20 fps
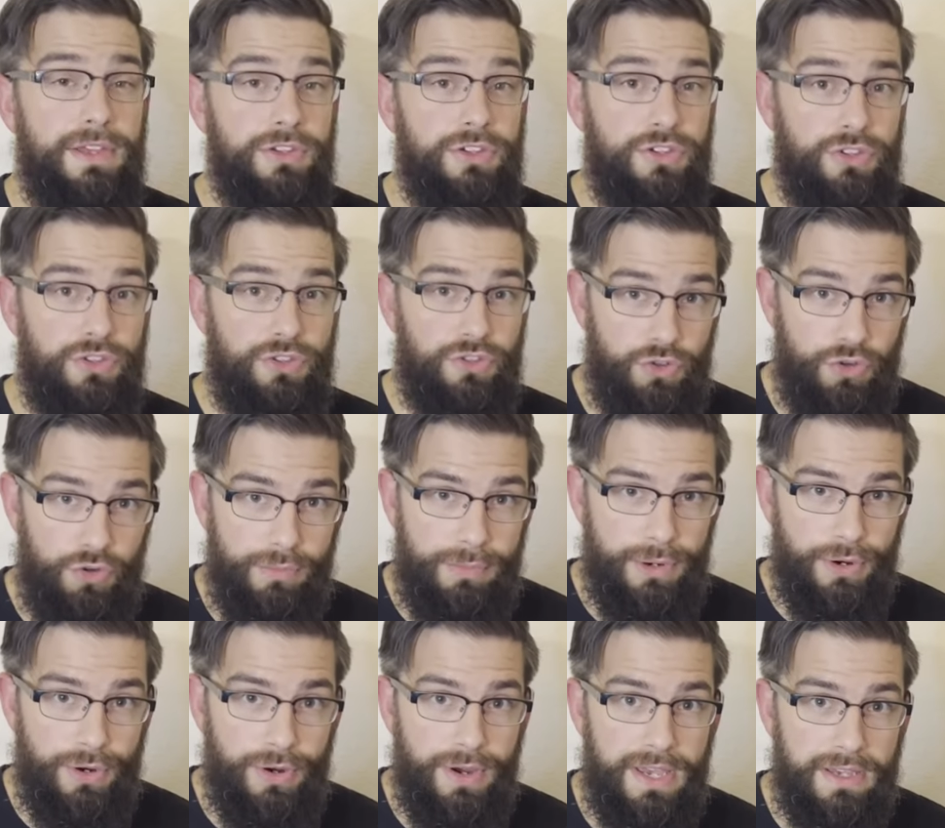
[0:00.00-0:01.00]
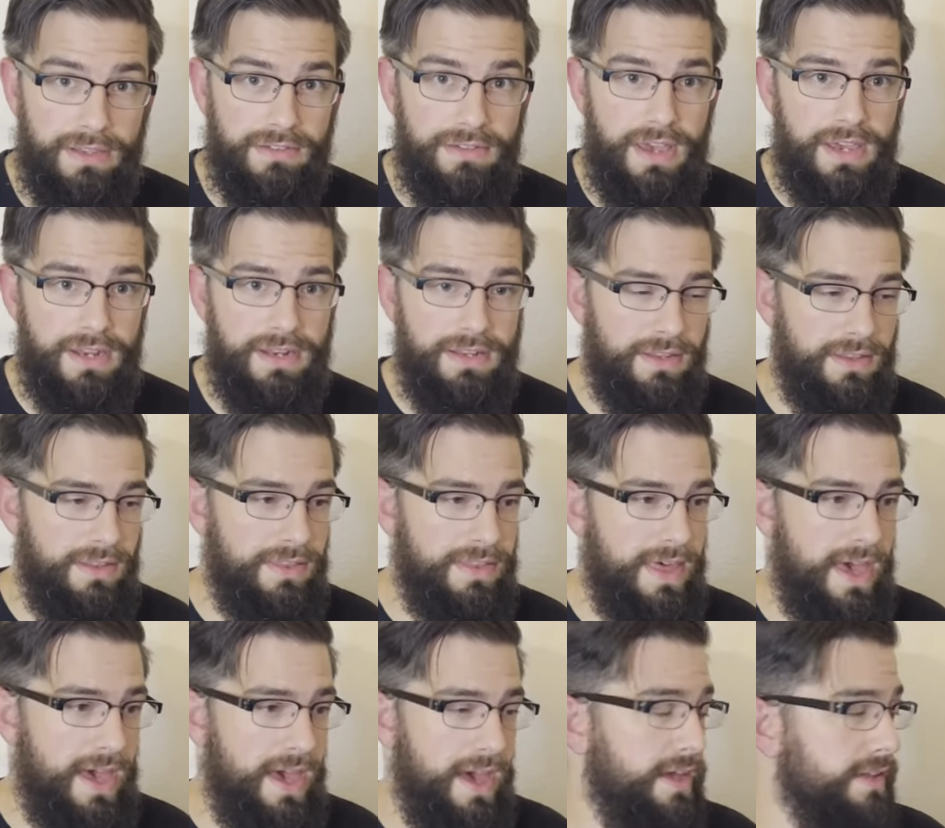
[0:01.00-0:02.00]
super excited
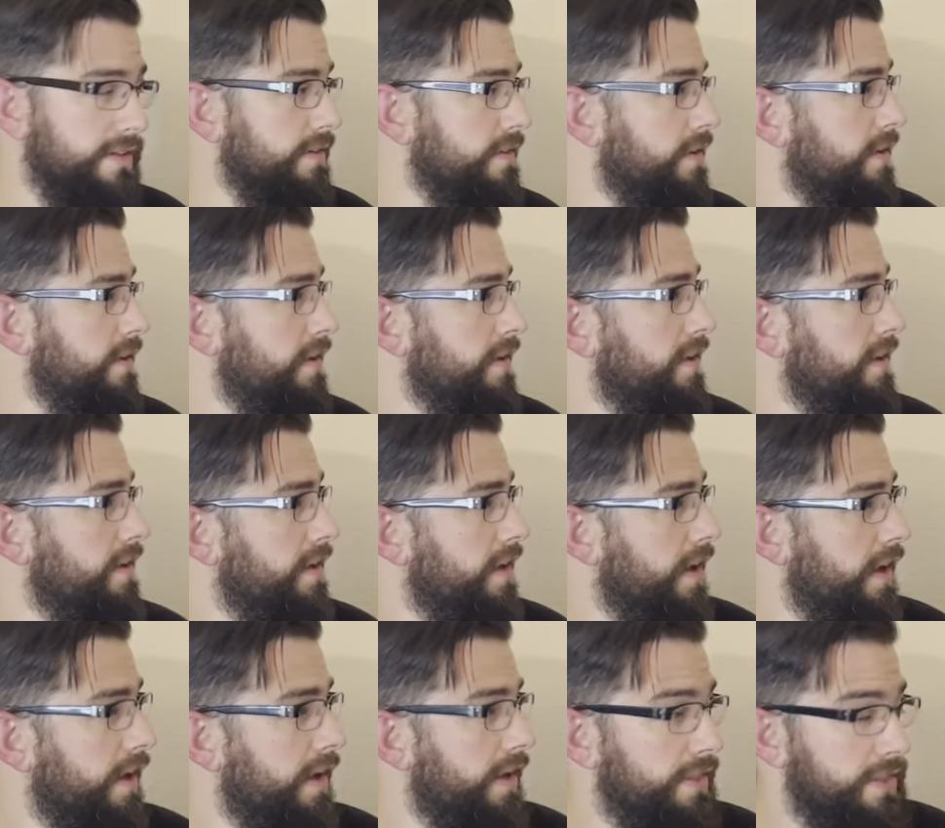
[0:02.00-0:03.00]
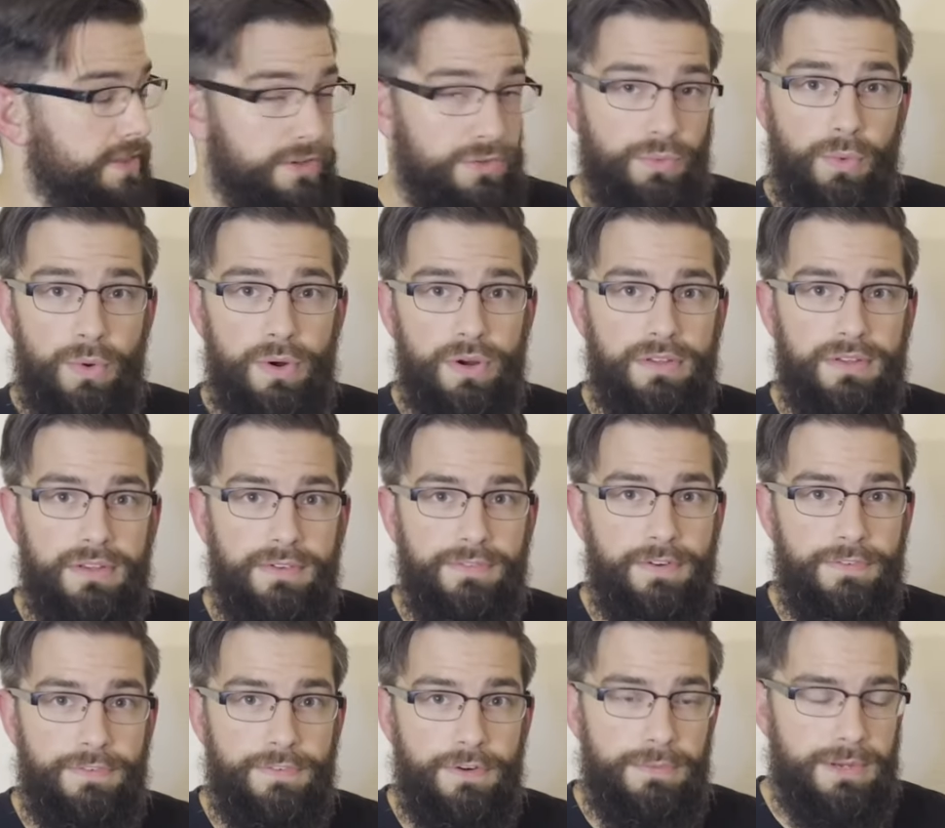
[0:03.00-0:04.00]
that uh, this worked
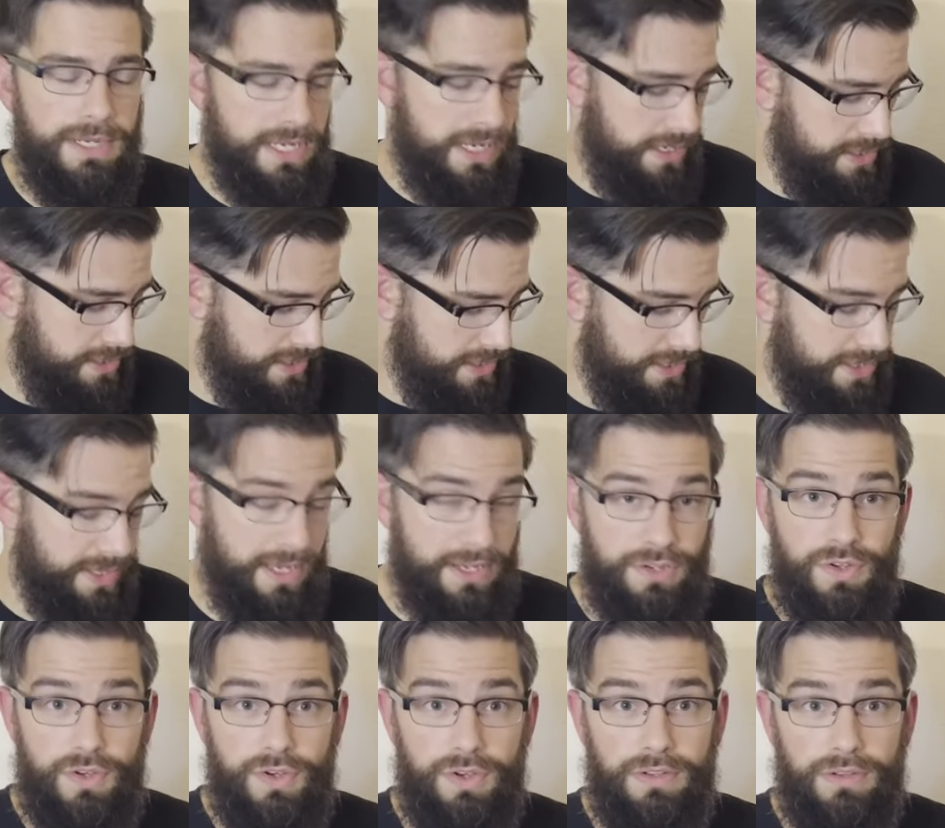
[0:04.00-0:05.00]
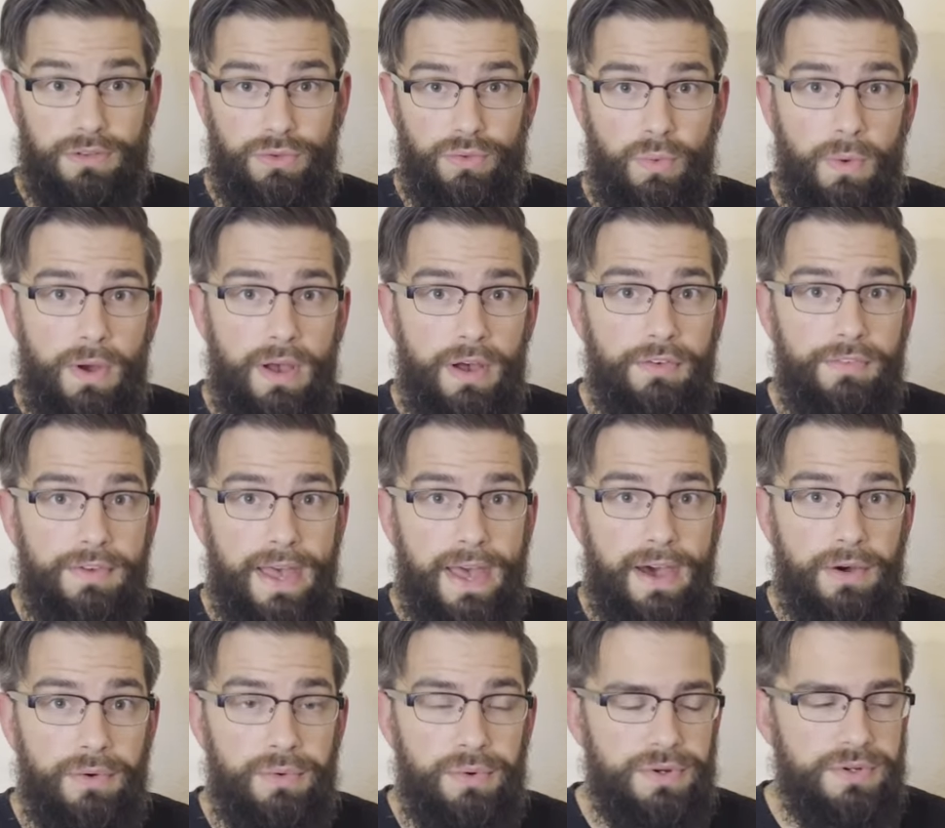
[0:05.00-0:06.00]
for fermentation. That took 12
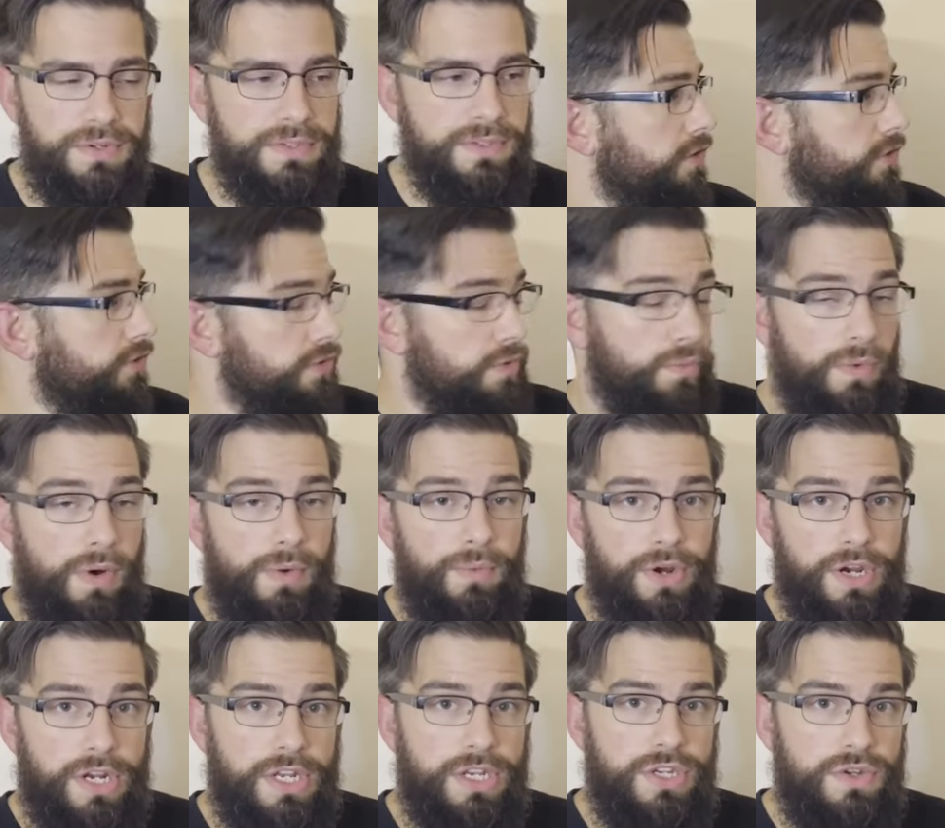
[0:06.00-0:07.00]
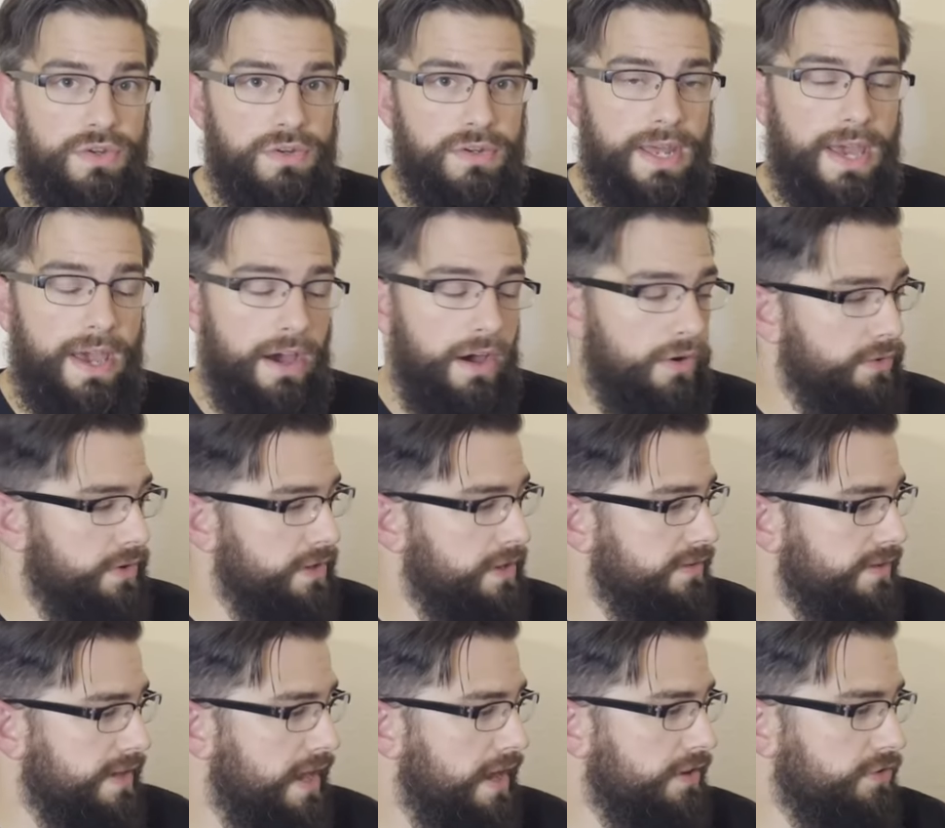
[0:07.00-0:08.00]
hours. So what we're gonna do now is
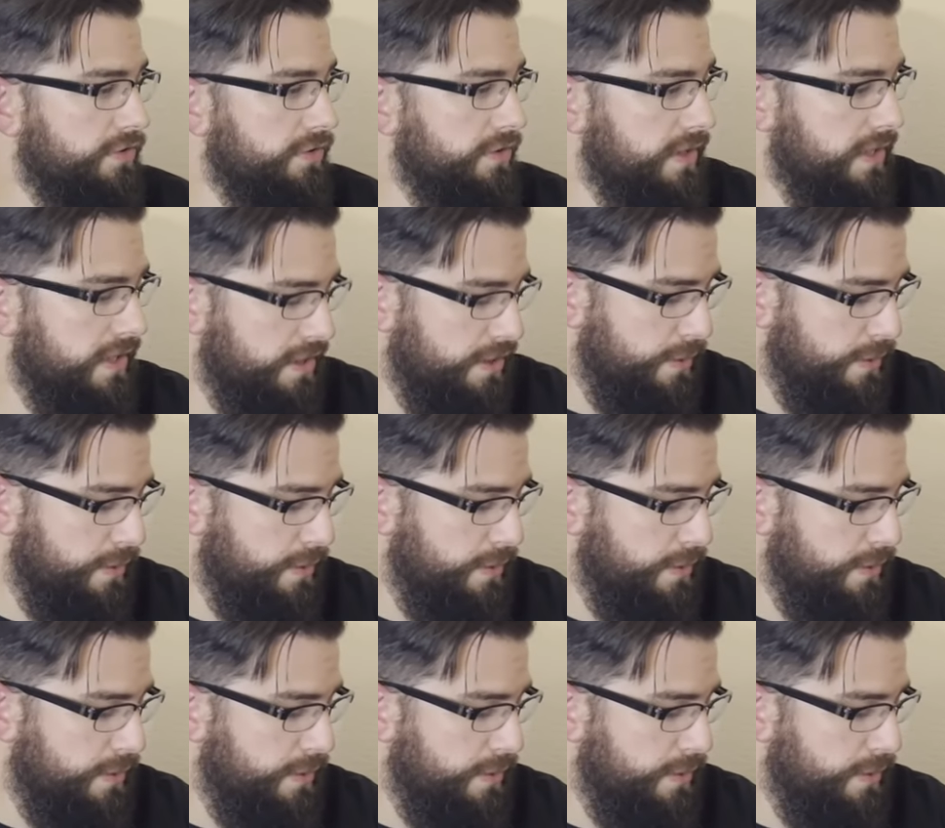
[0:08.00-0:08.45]
actually